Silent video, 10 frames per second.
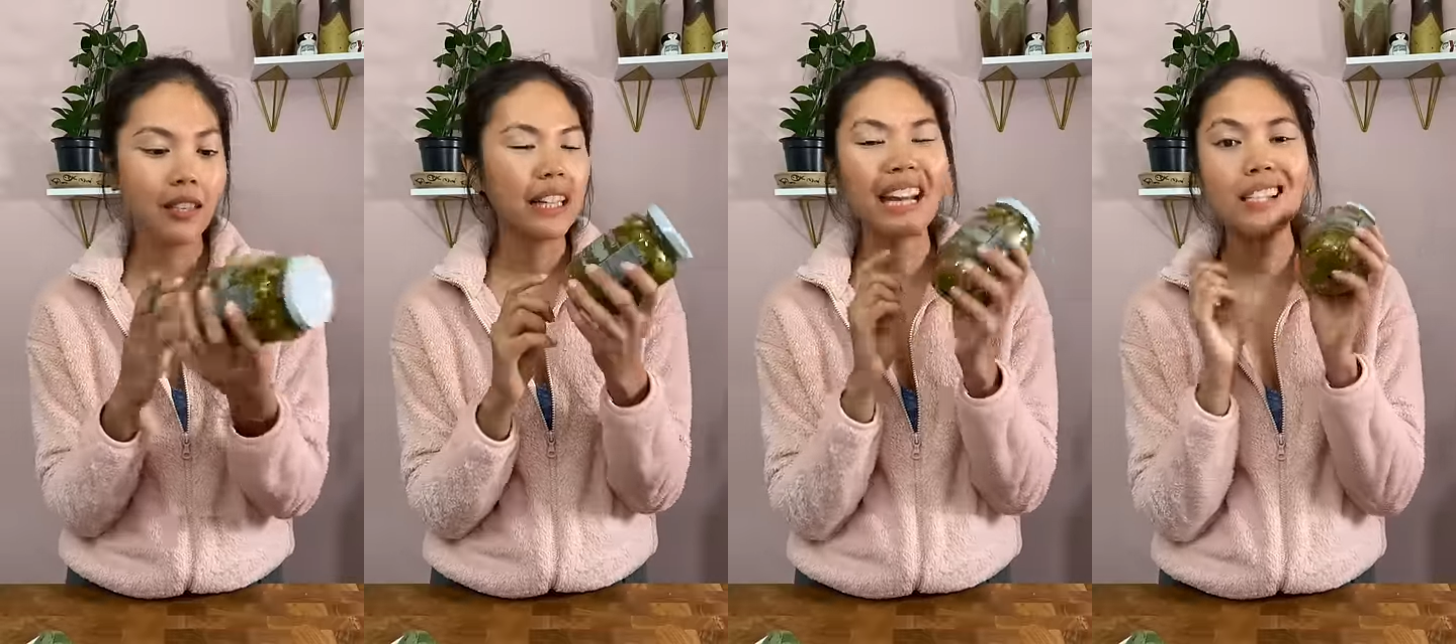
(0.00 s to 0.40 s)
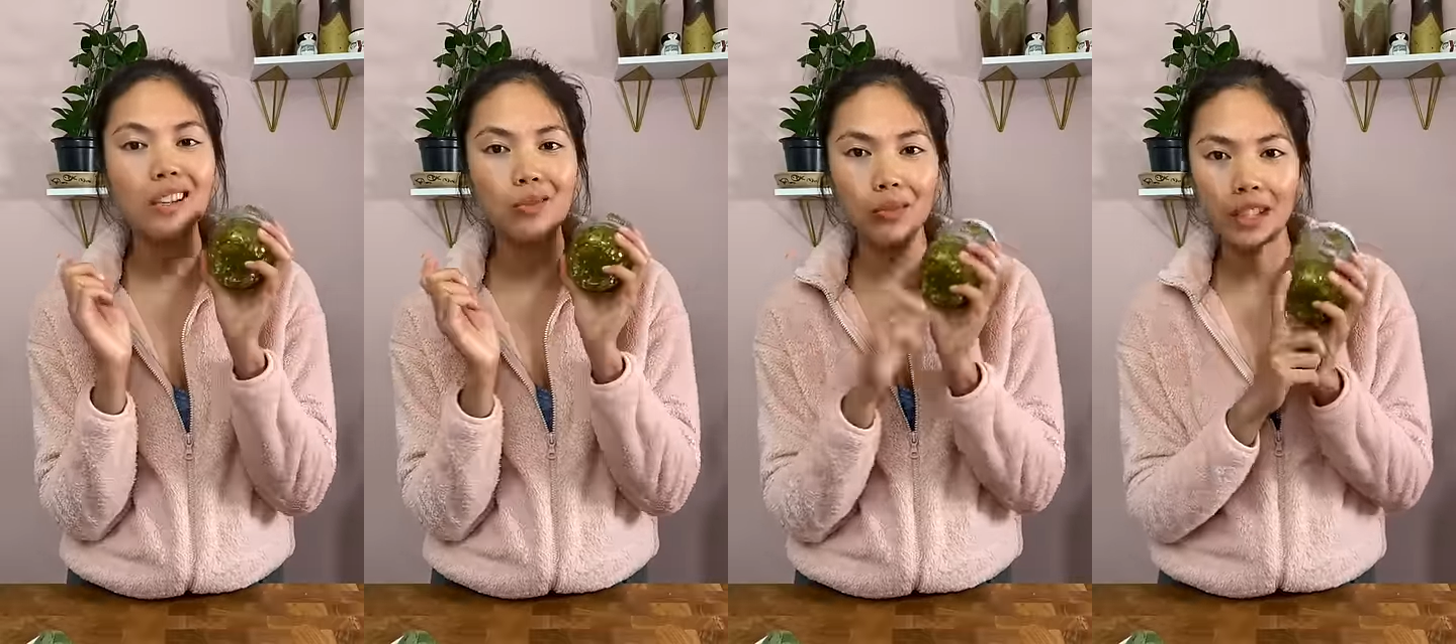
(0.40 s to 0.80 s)
It adds
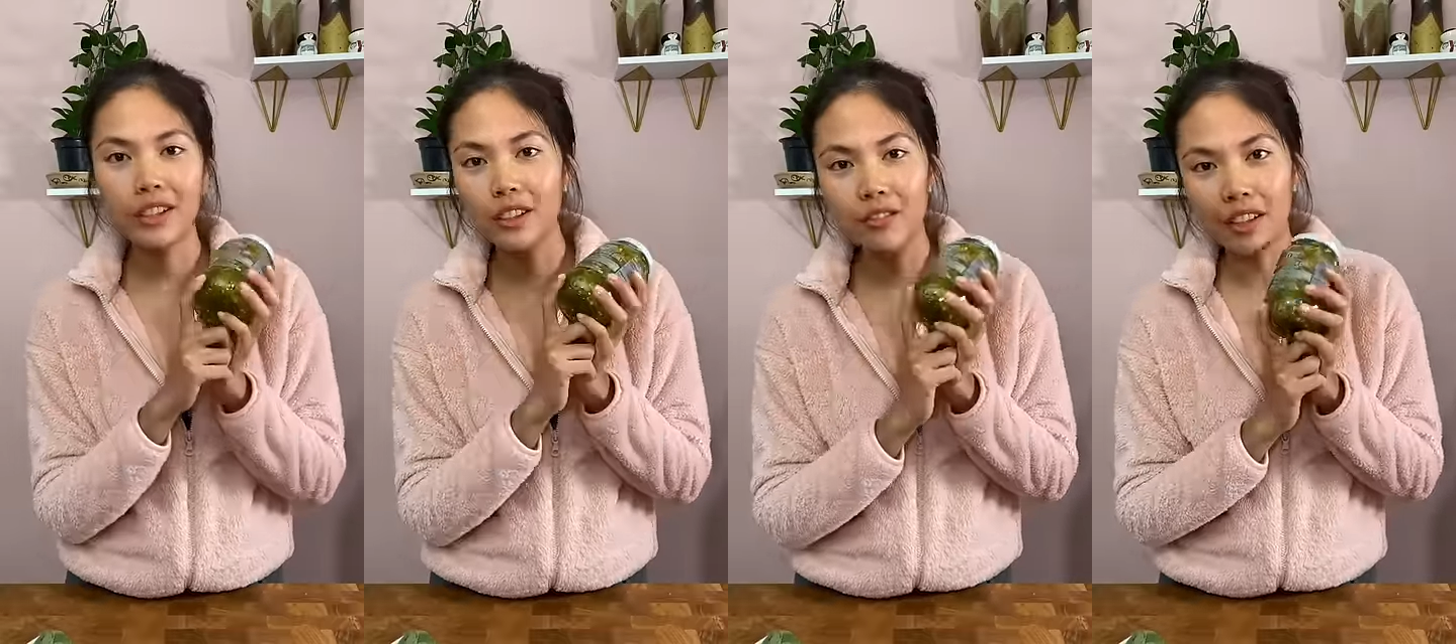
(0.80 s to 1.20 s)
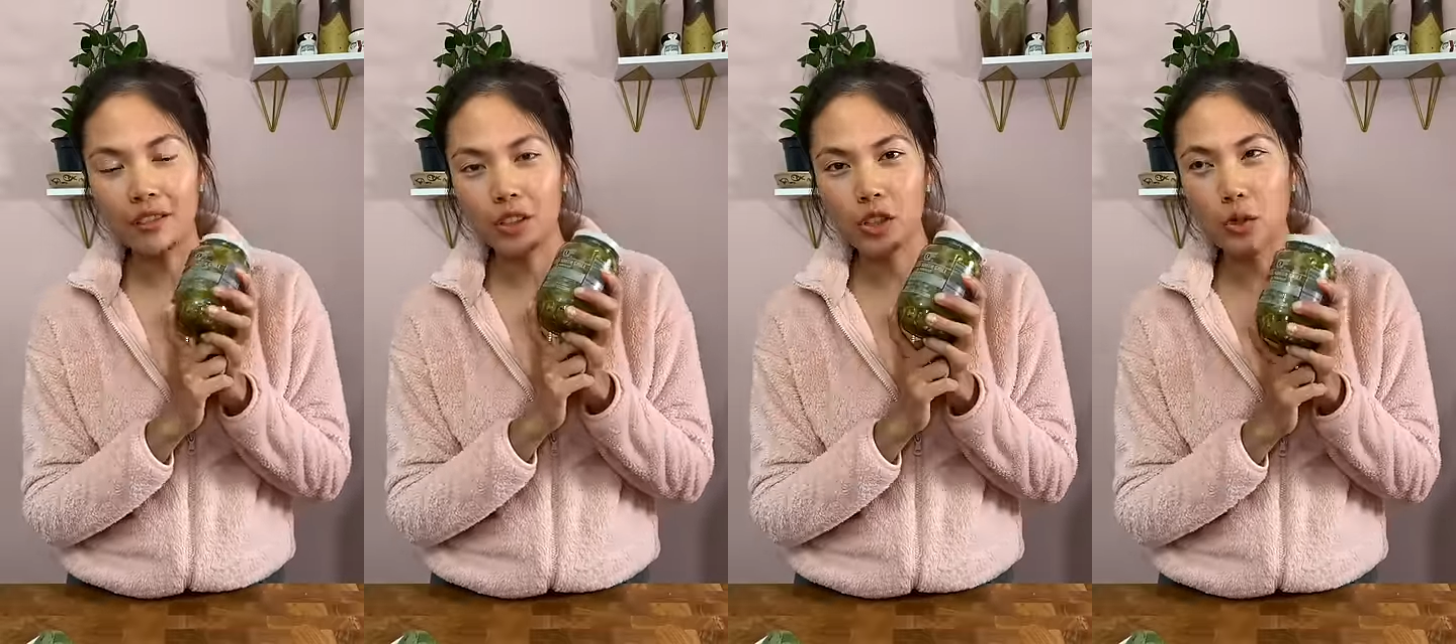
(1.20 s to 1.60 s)
really good
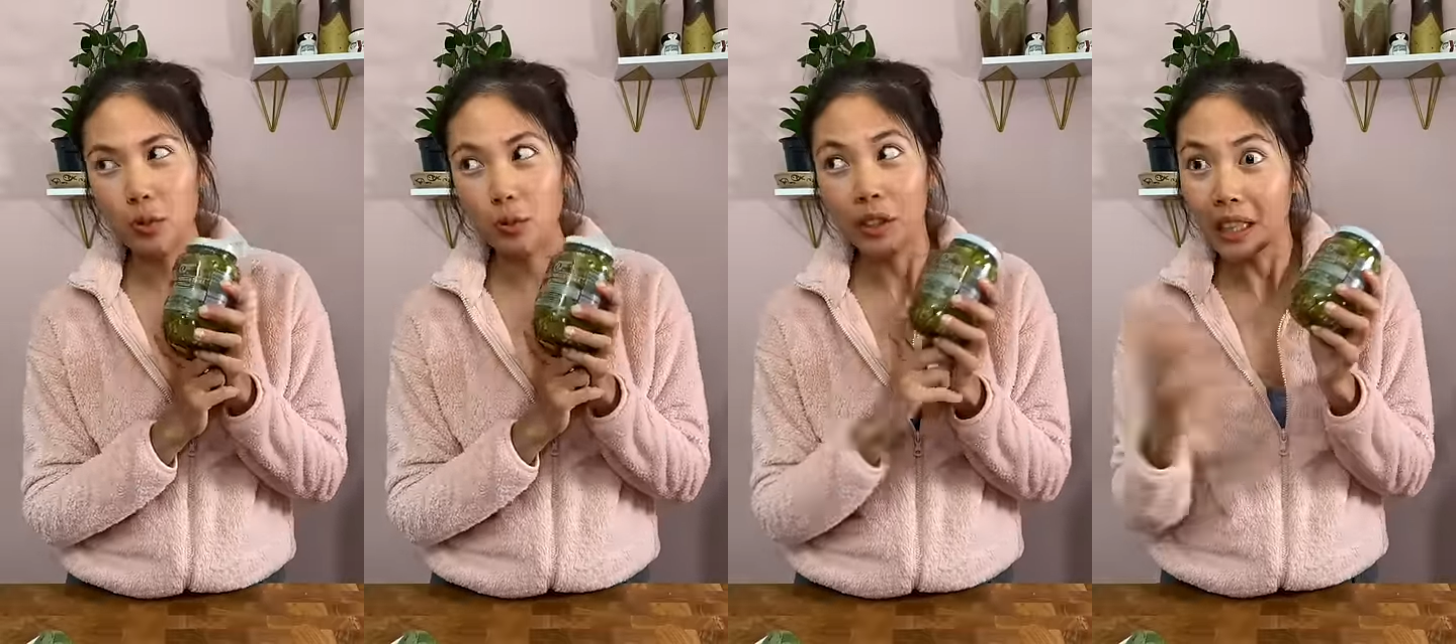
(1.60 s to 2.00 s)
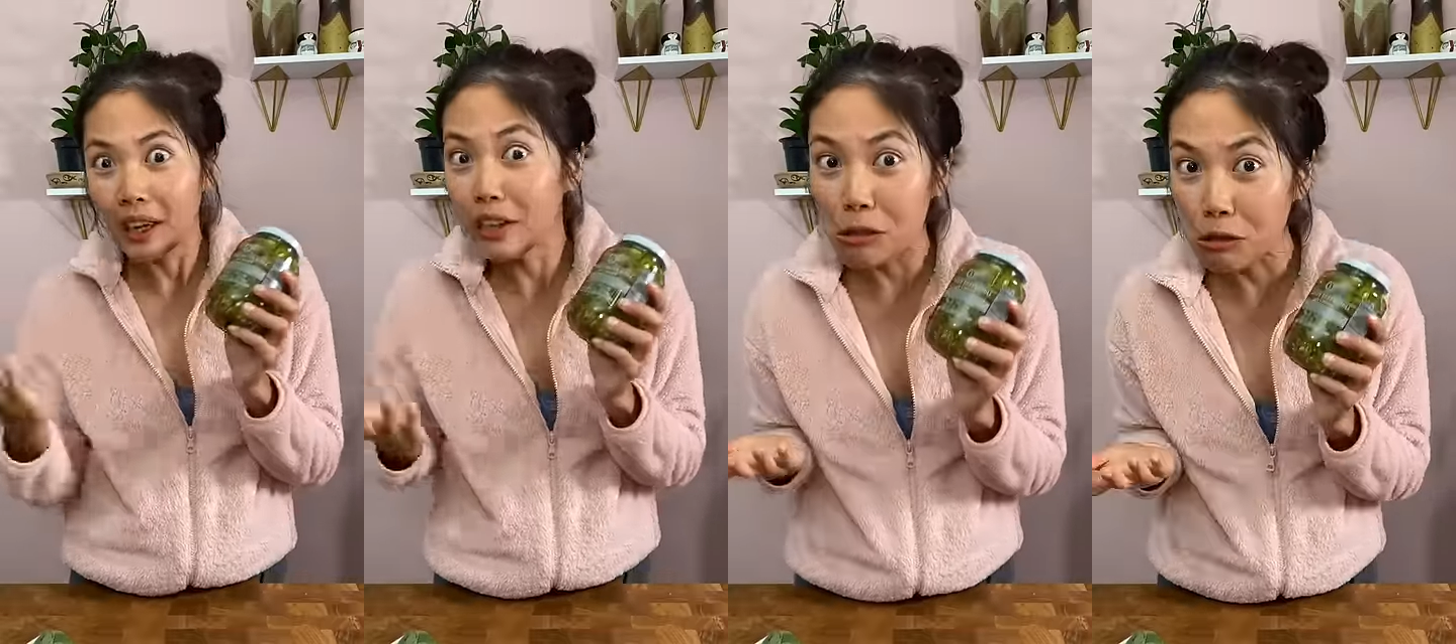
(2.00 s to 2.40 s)
flavor to really
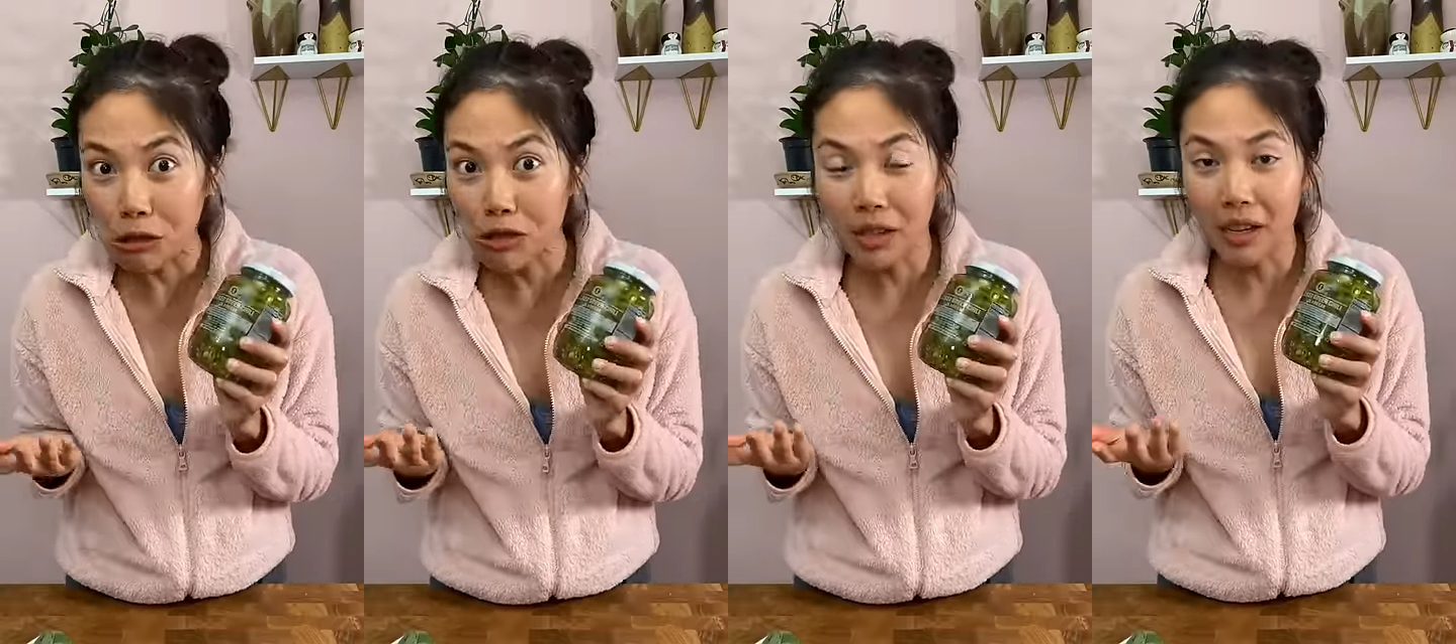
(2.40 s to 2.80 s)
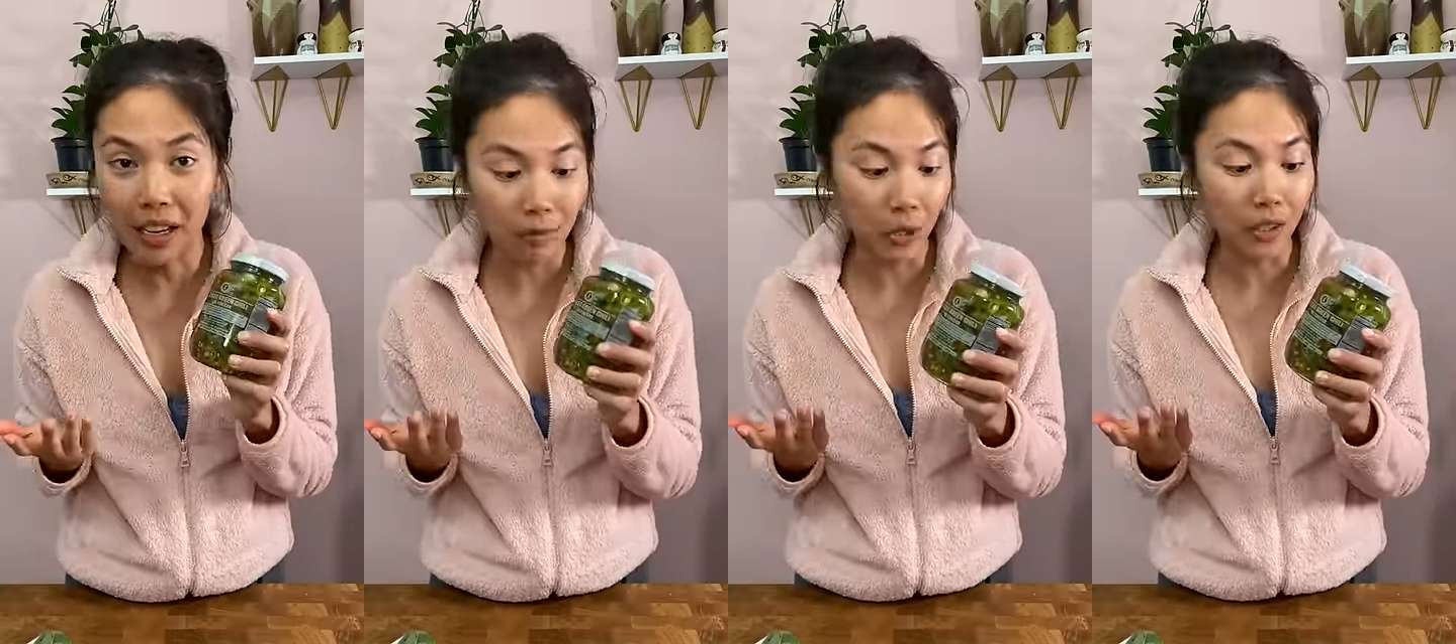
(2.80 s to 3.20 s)
any dish that
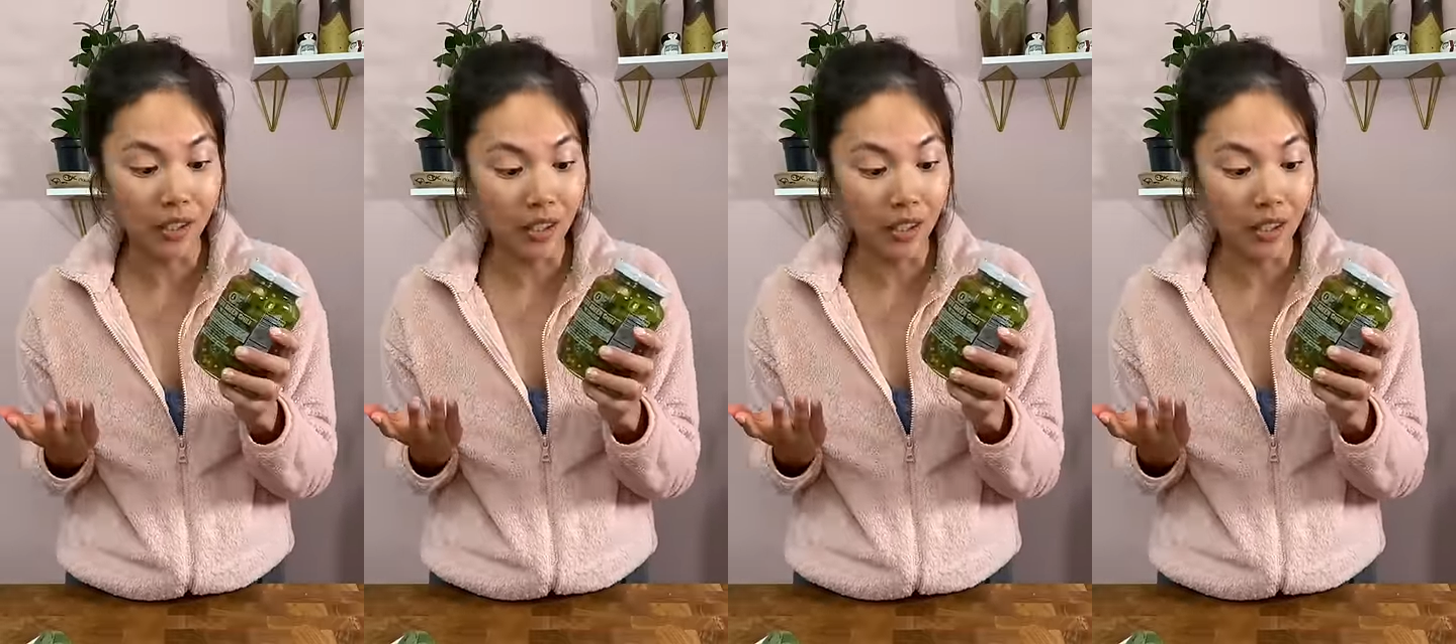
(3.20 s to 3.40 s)
I put this